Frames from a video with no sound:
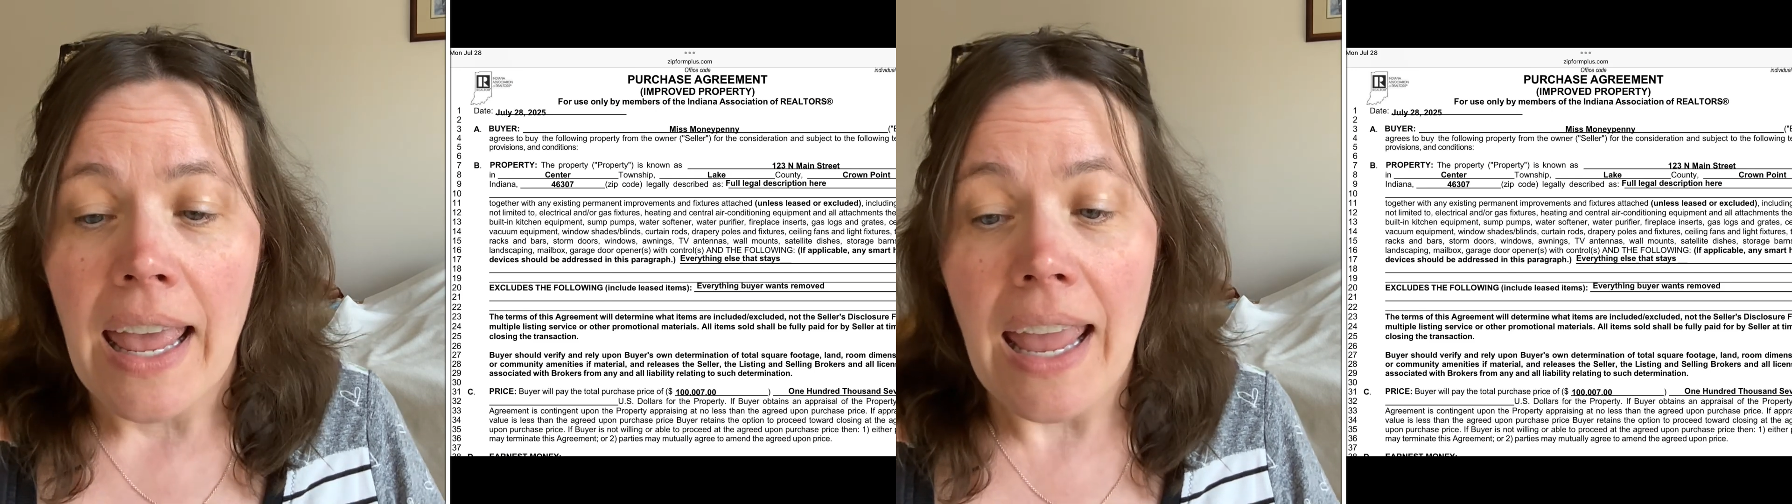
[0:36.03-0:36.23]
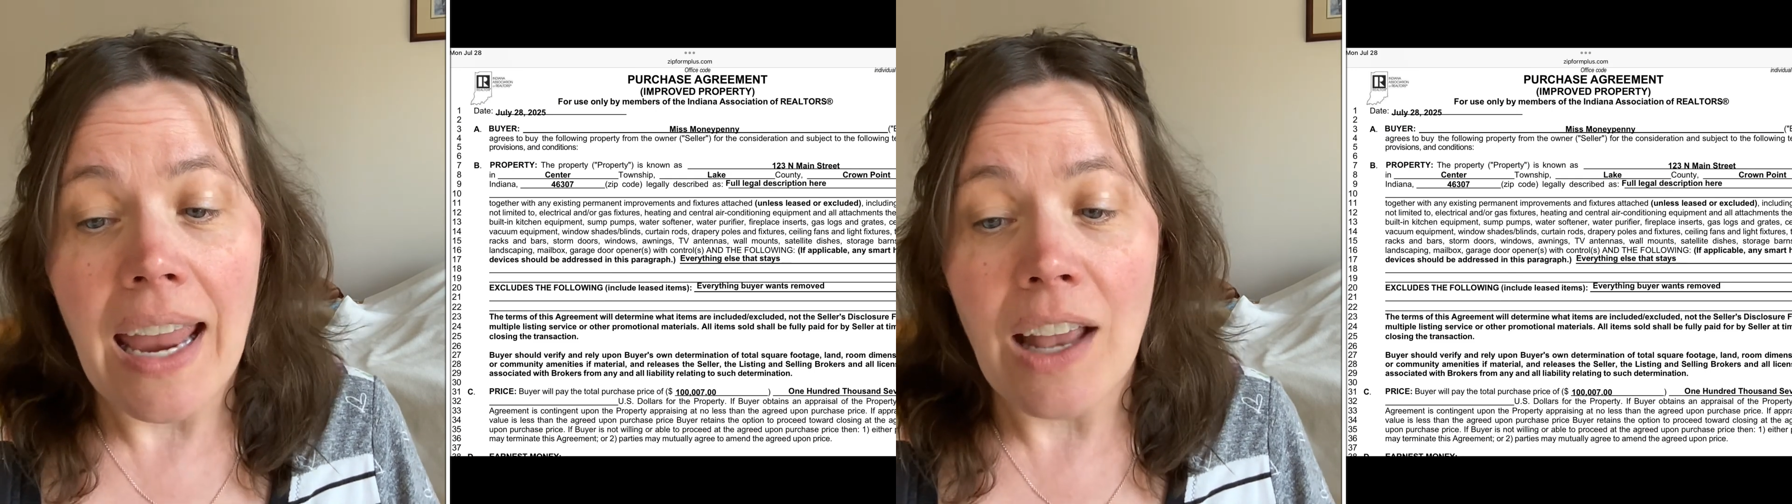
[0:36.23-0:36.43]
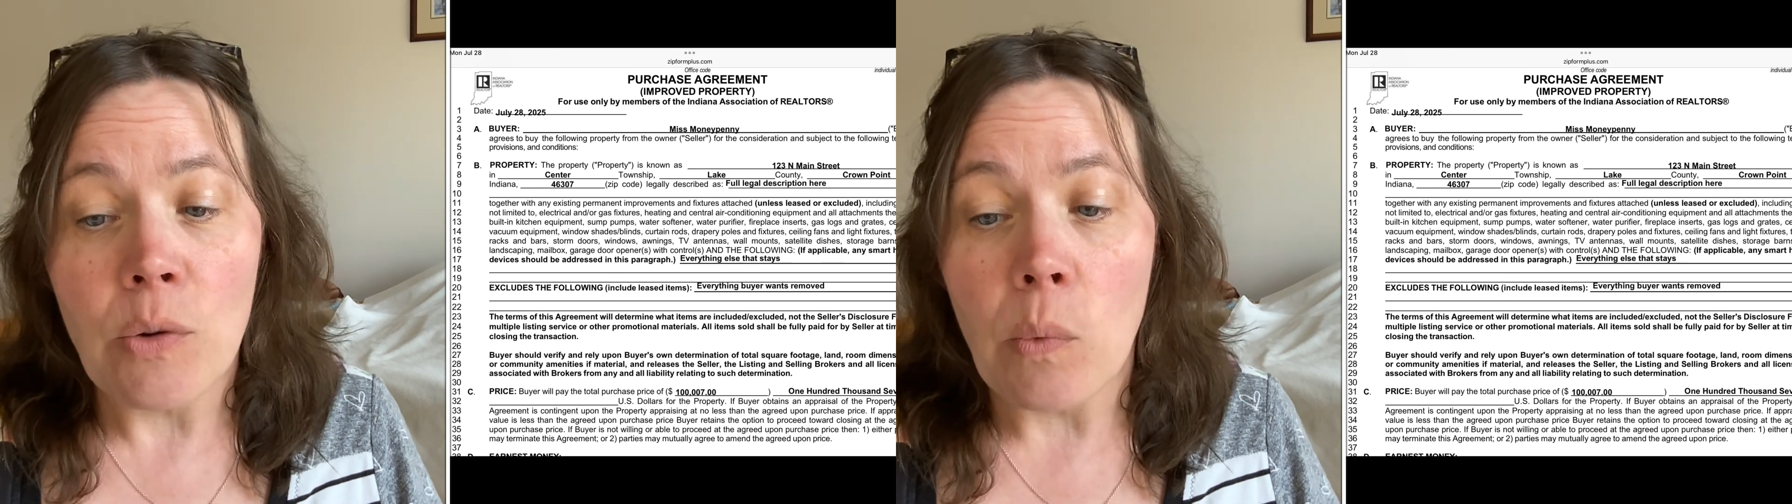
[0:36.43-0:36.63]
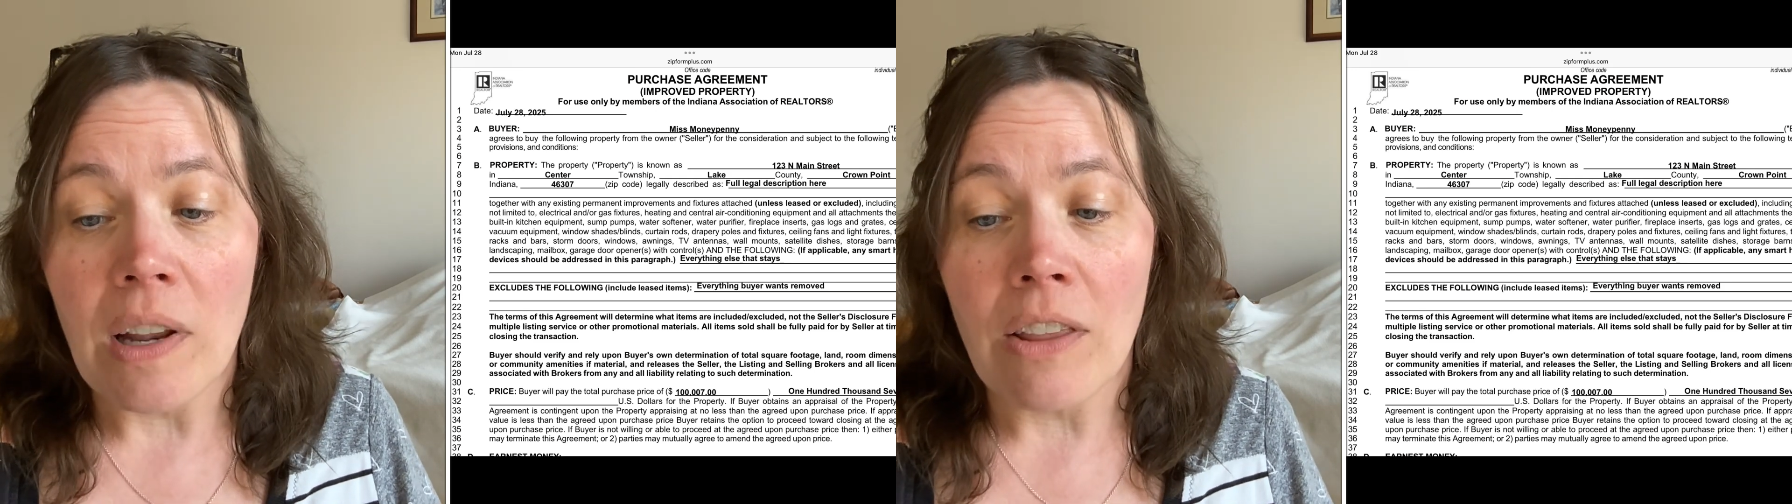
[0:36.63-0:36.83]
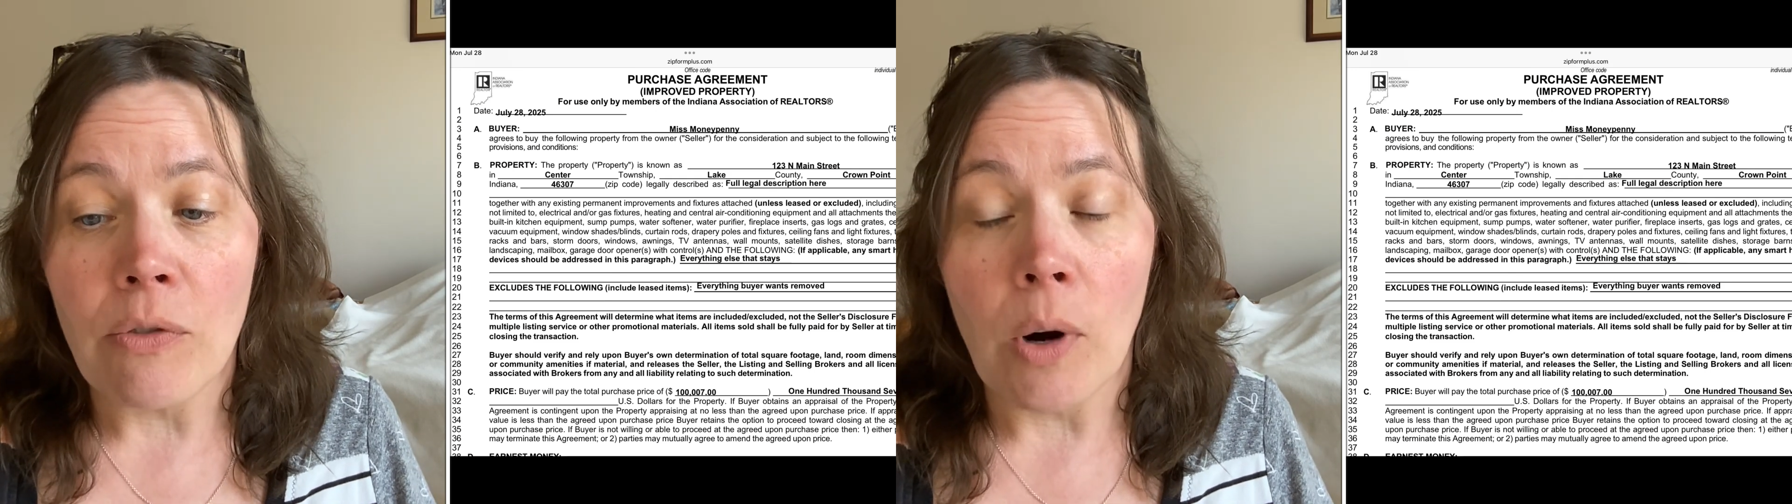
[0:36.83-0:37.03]
and one
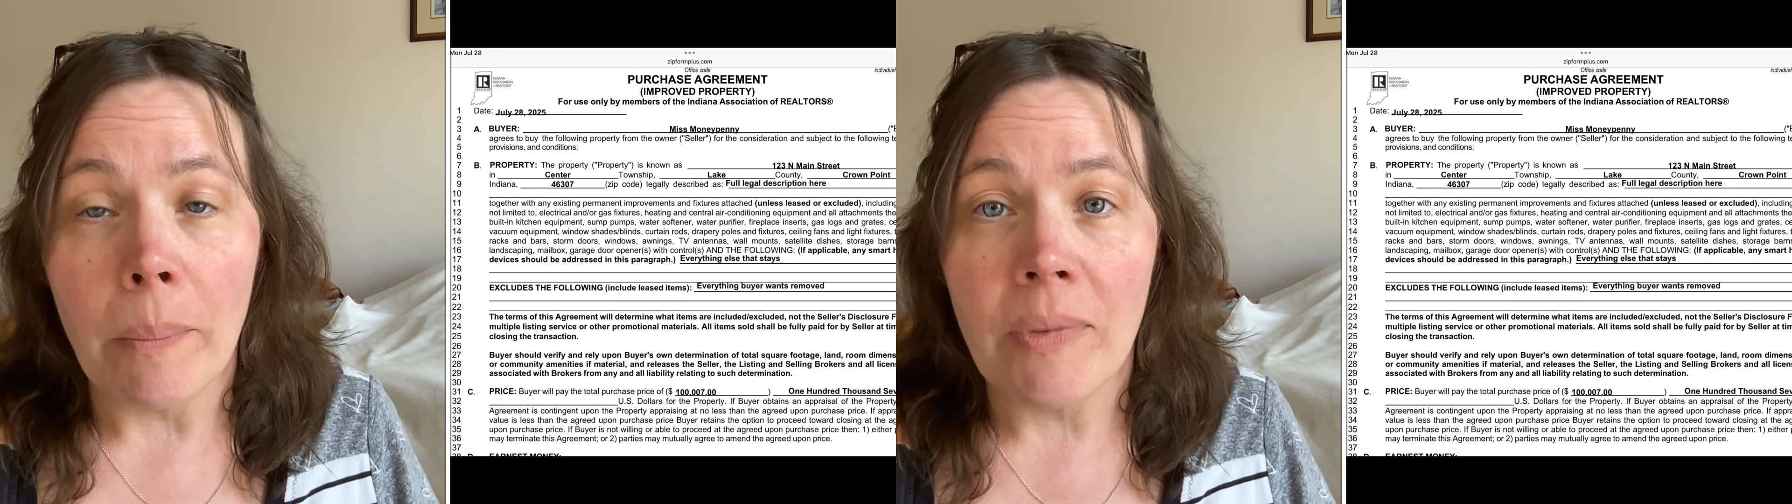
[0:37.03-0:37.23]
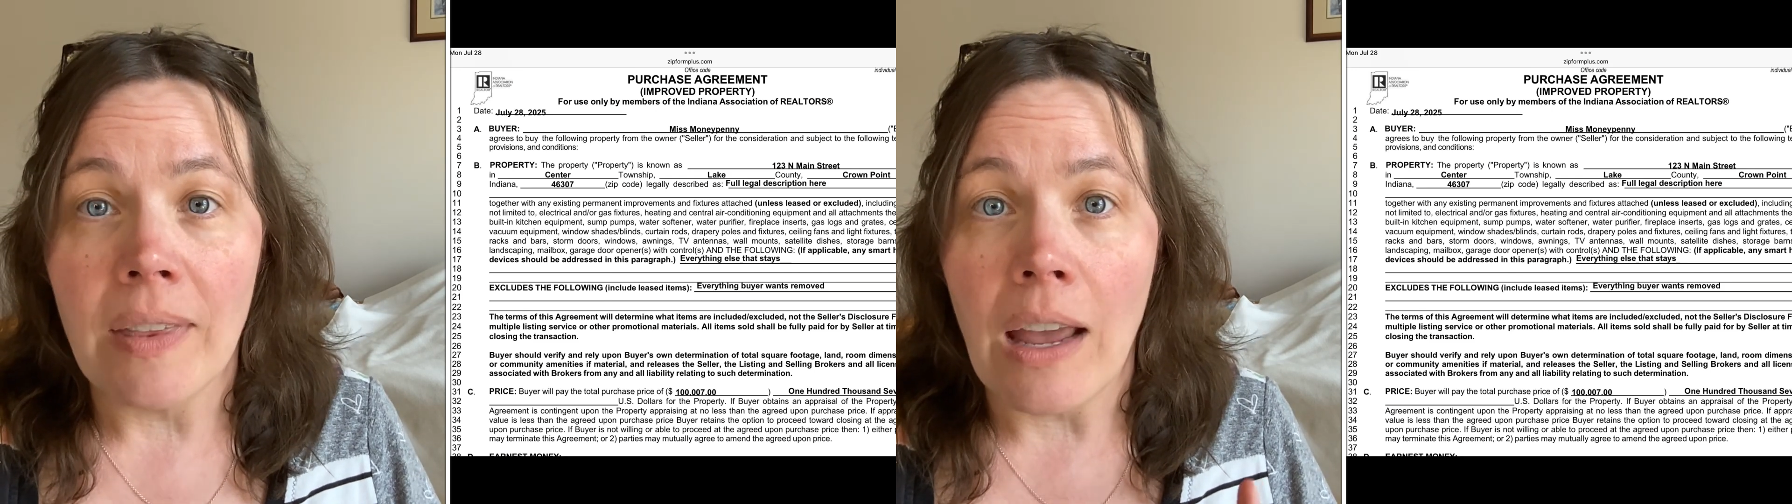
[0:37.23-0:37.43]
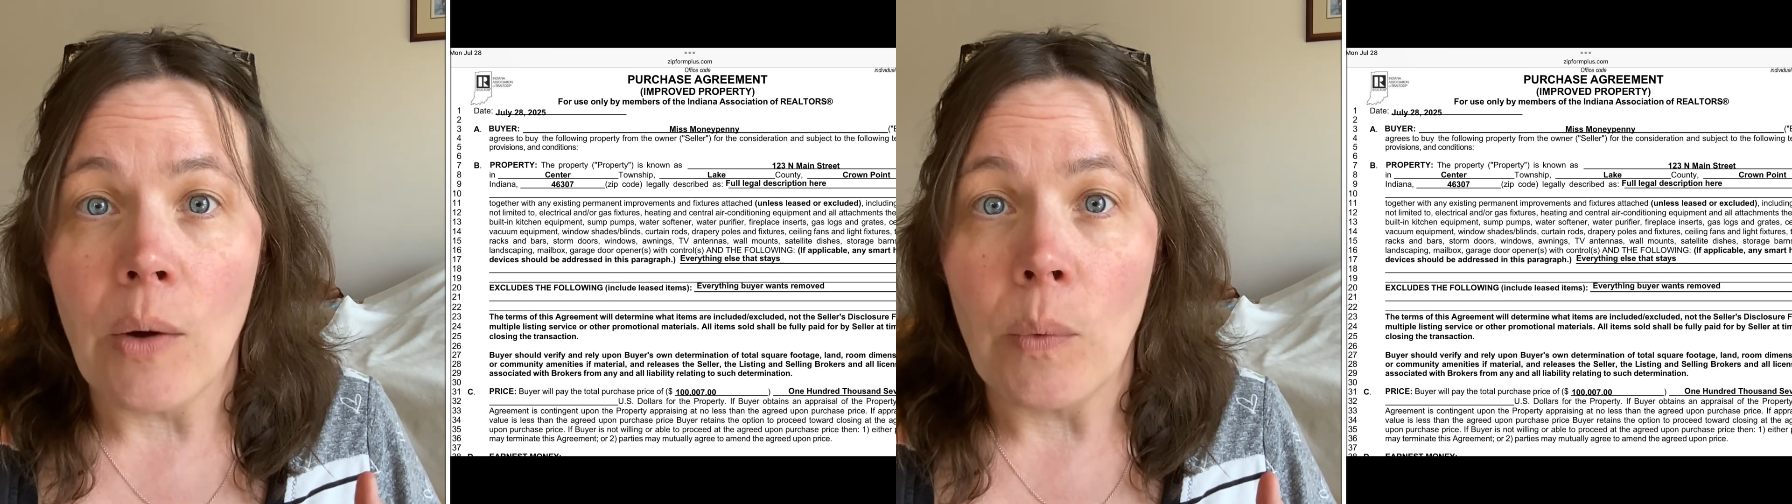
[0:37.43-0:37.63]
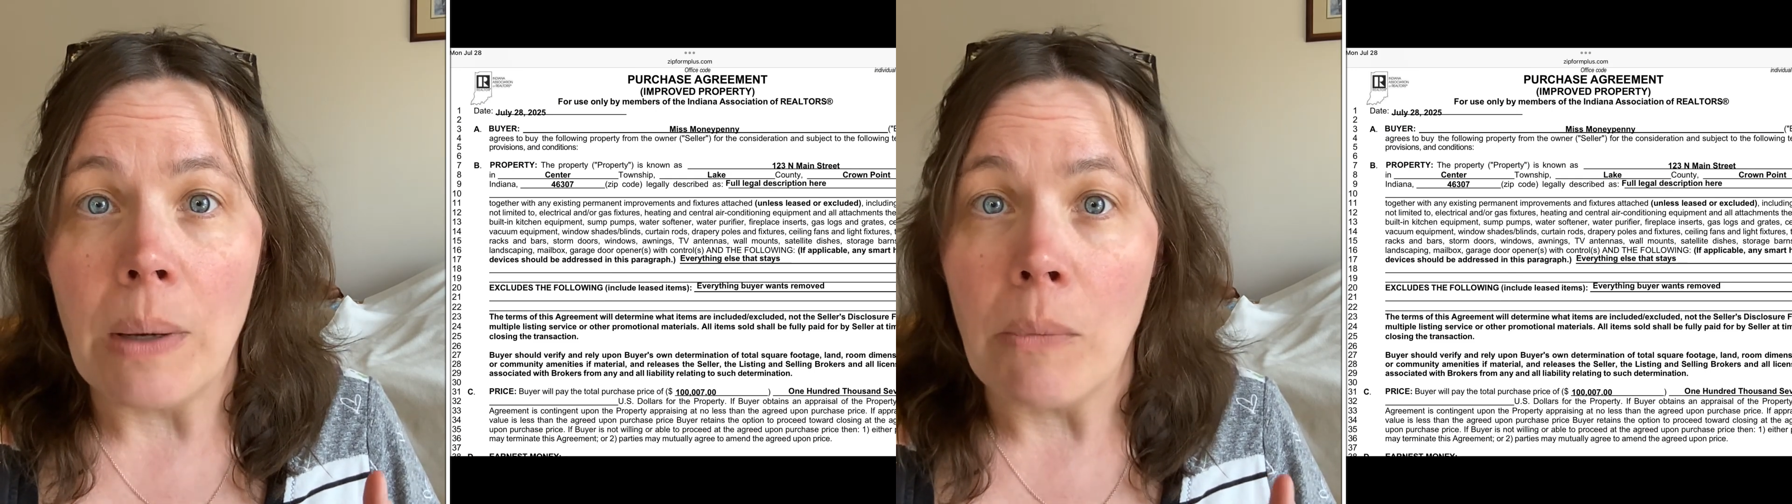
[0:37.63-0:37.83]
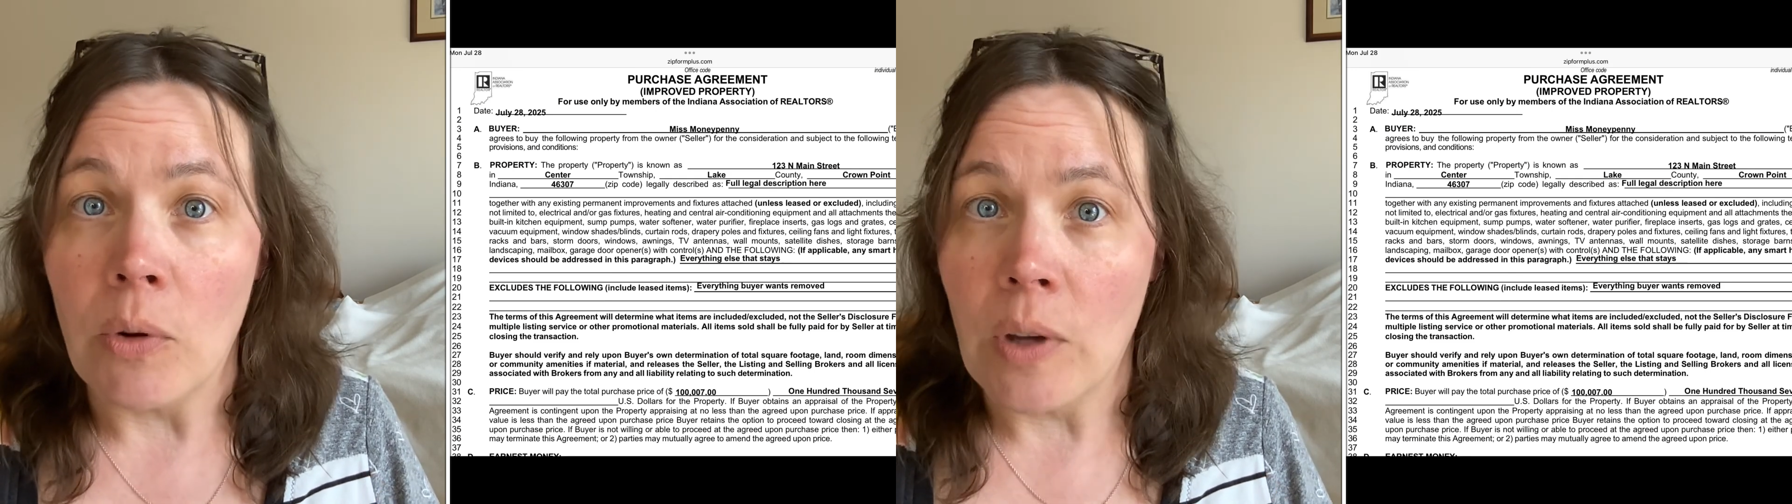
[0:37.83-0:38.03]
of the forms that we most